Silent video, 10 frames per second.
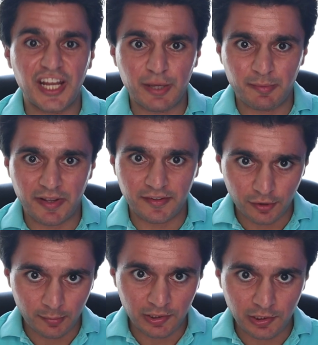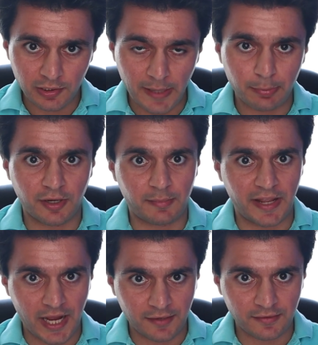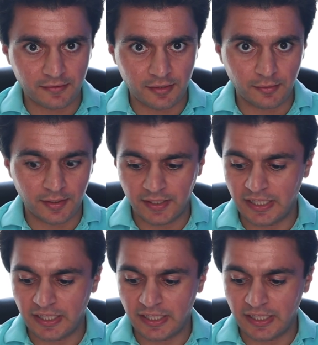Now I'm in my terminal, I put in my access token,